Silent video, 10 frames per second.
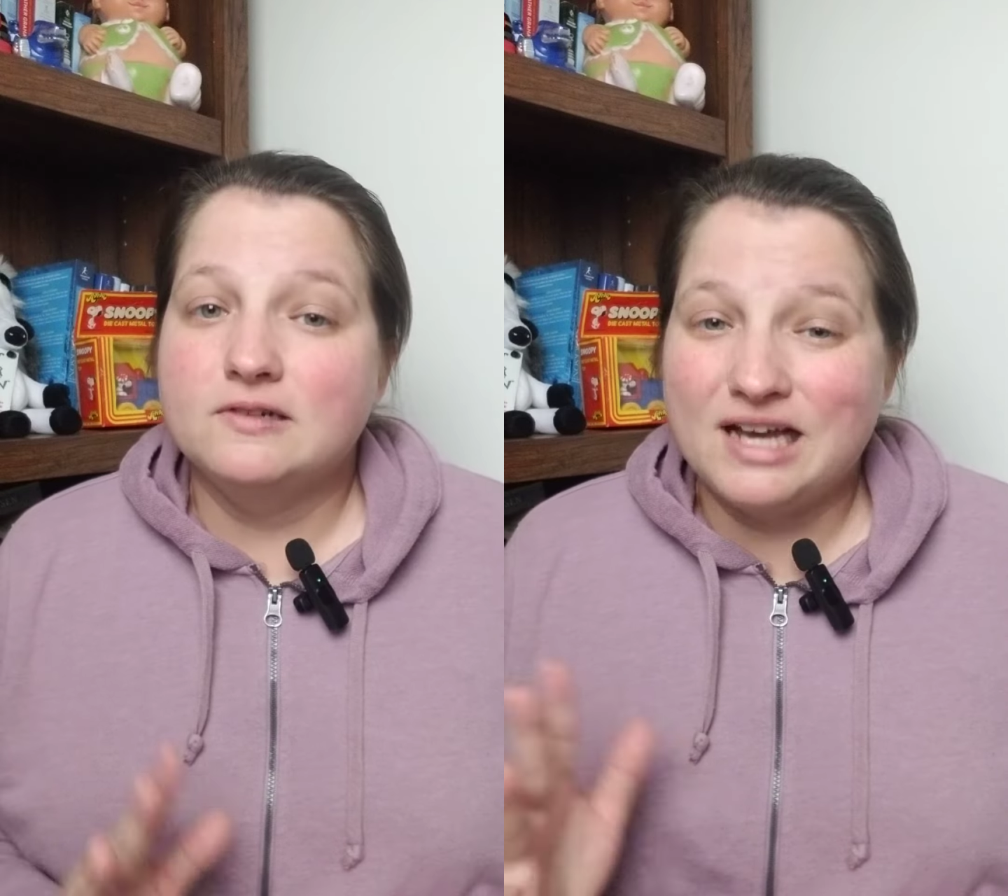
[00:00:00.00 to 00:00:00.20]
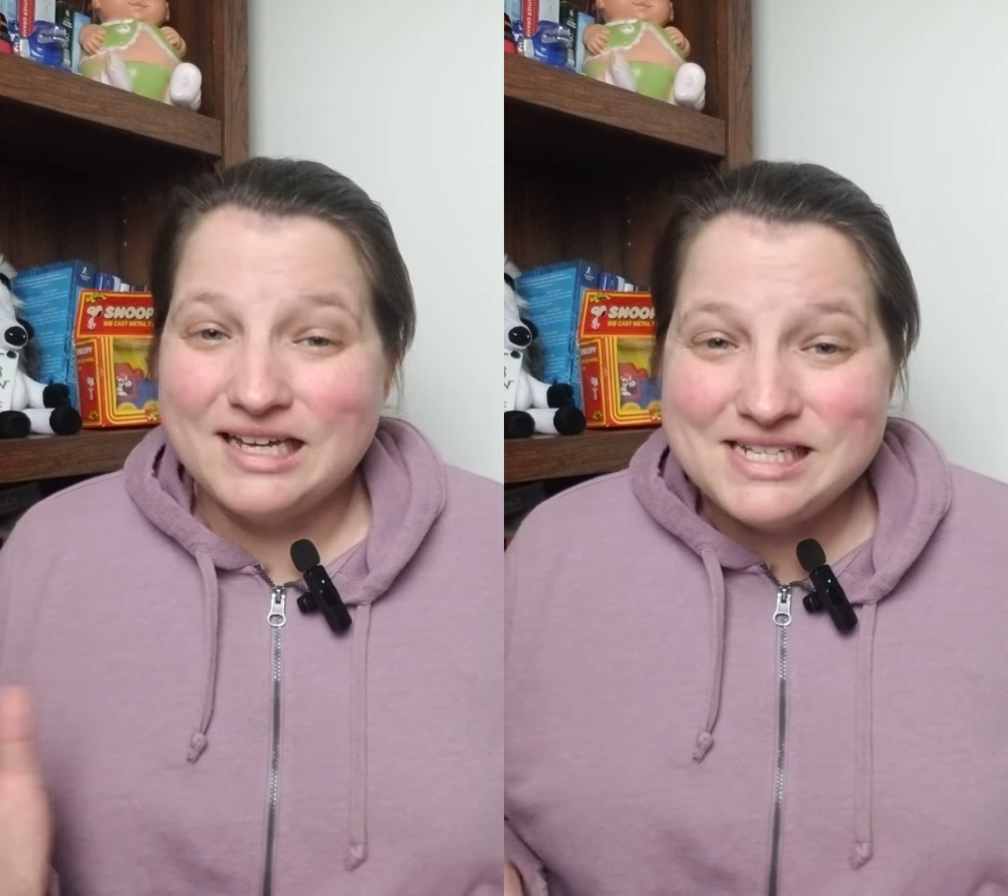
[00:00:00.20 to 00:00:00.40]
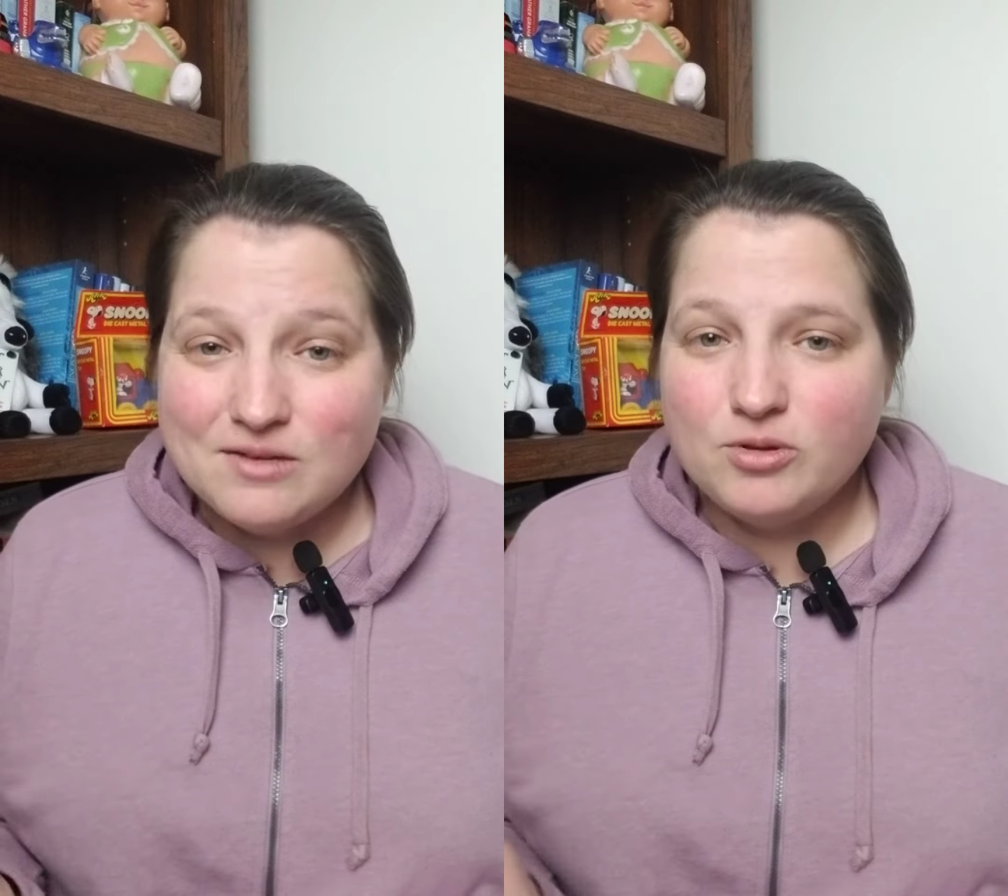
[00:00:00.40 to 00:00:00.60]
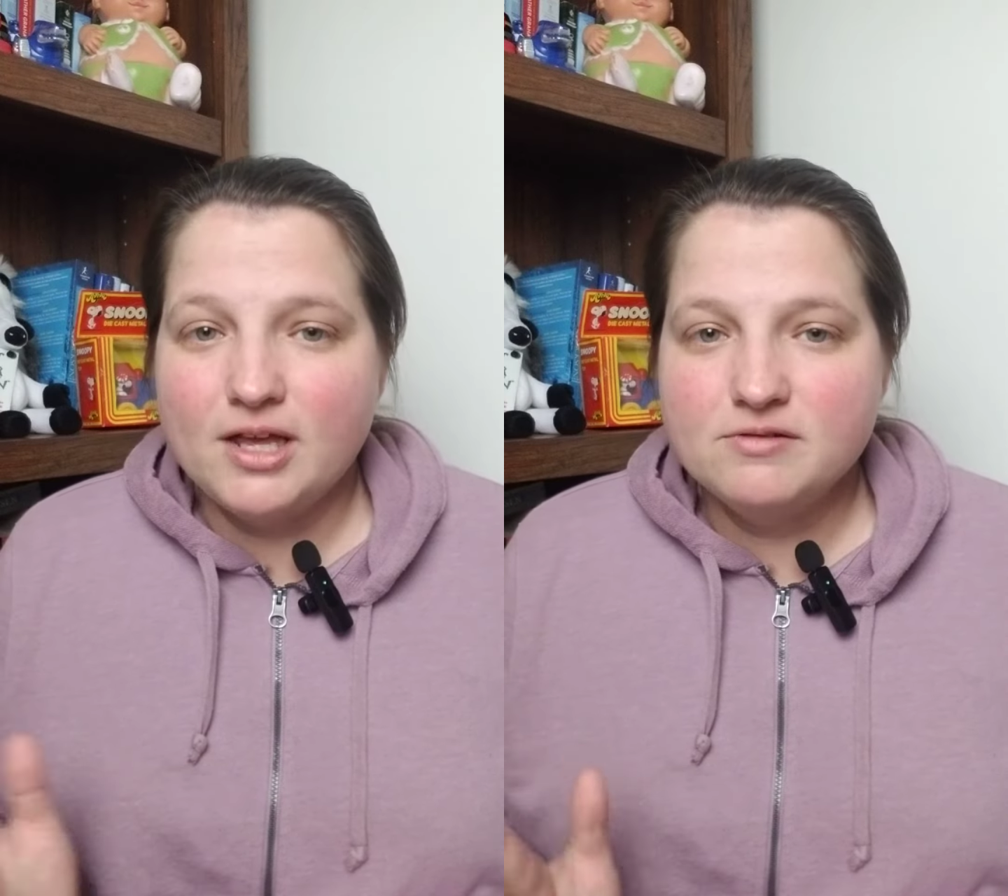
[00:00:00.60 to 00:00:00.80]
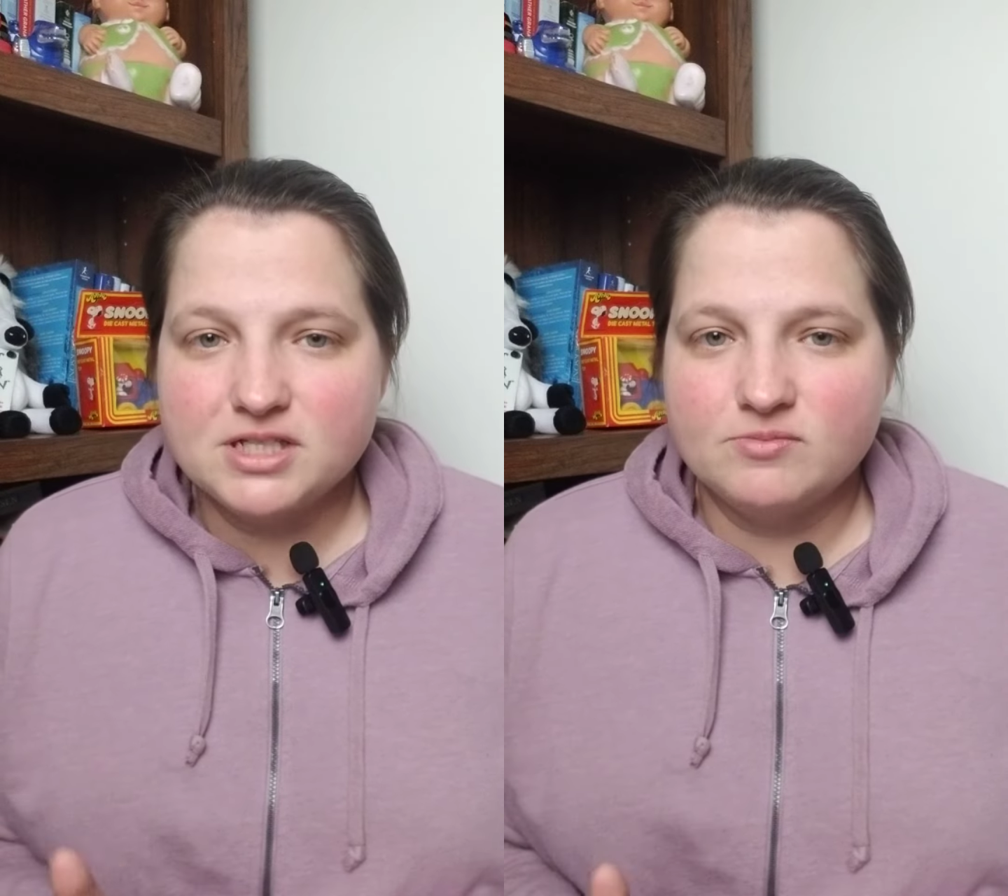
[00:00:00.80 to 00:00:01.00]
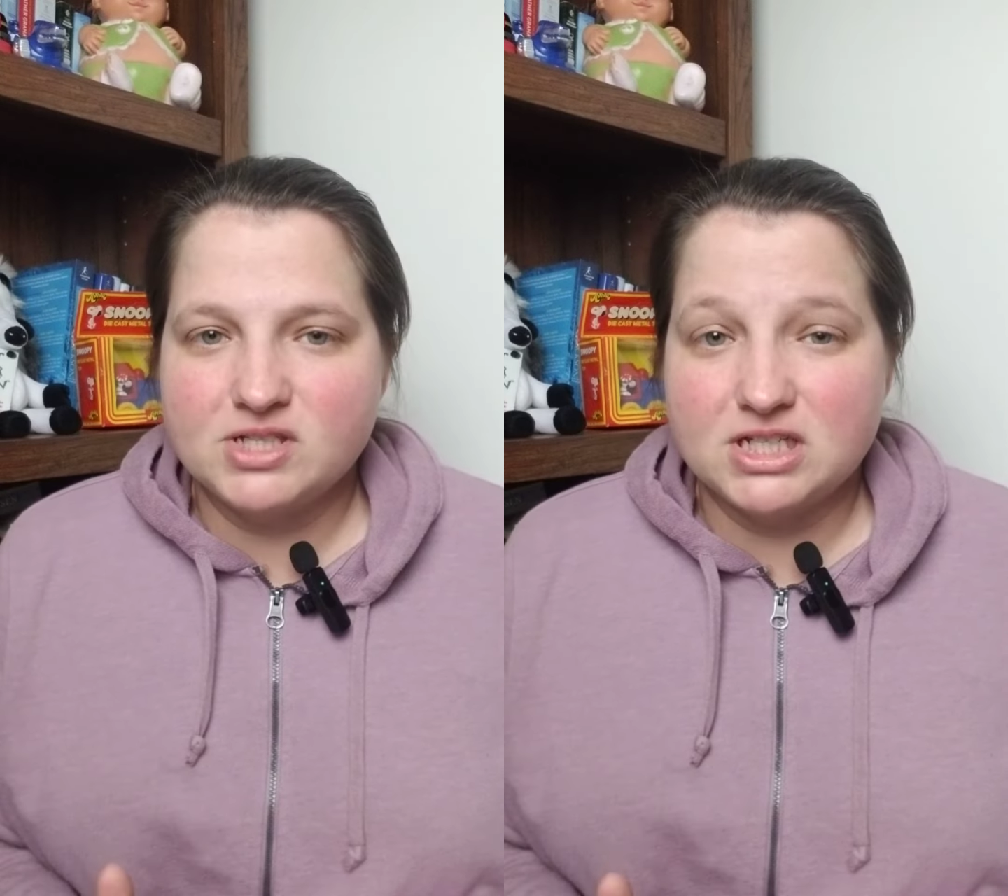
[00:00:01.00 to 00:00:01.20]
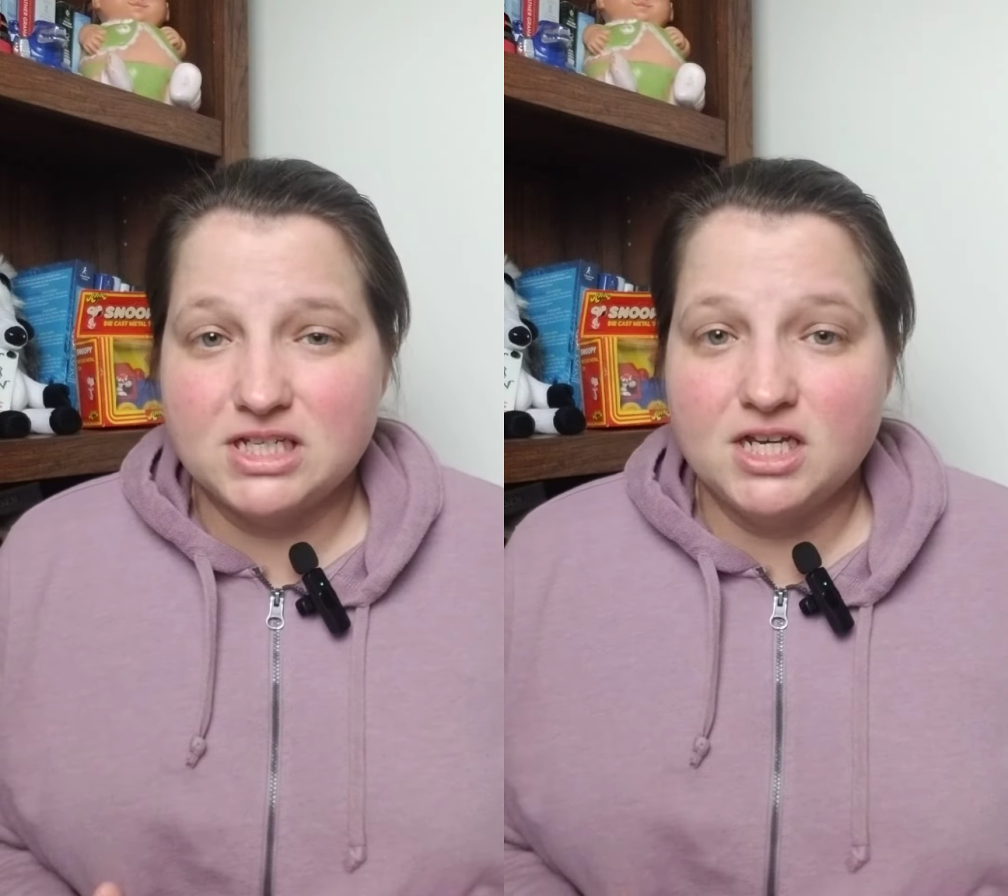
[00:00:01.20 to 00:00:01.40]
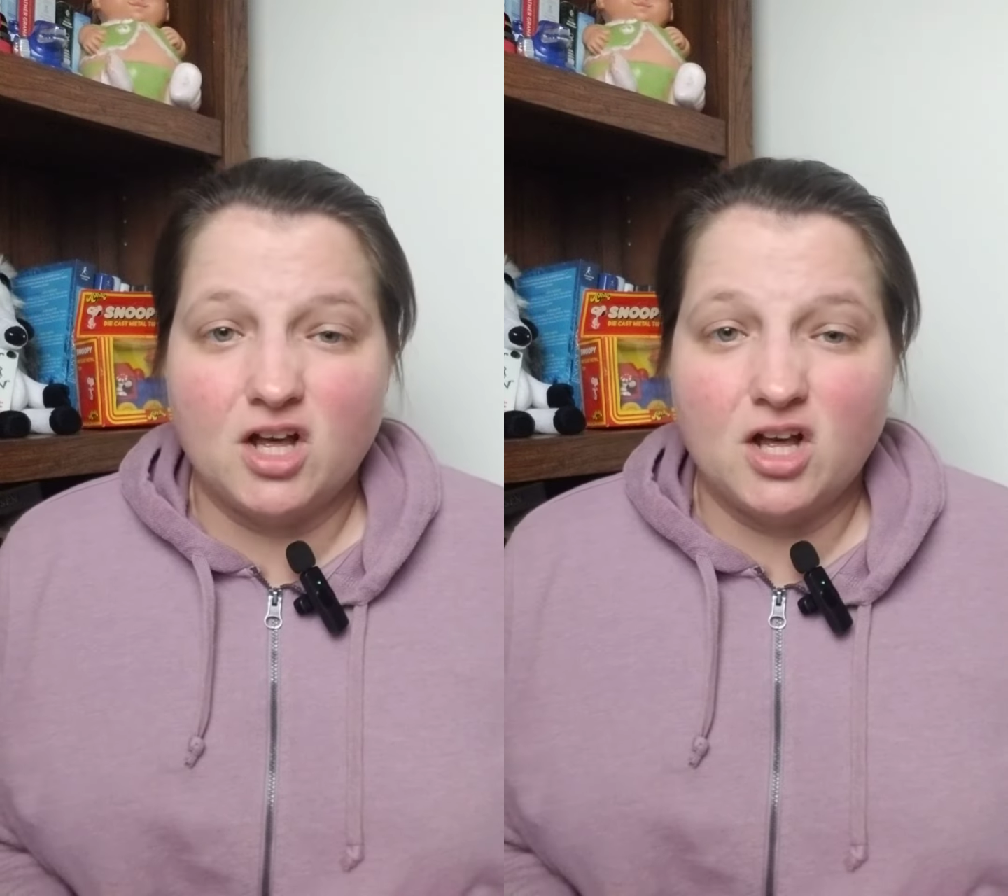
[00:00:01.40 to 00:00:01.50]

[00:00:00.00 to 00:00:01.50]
I did play with some as a kid,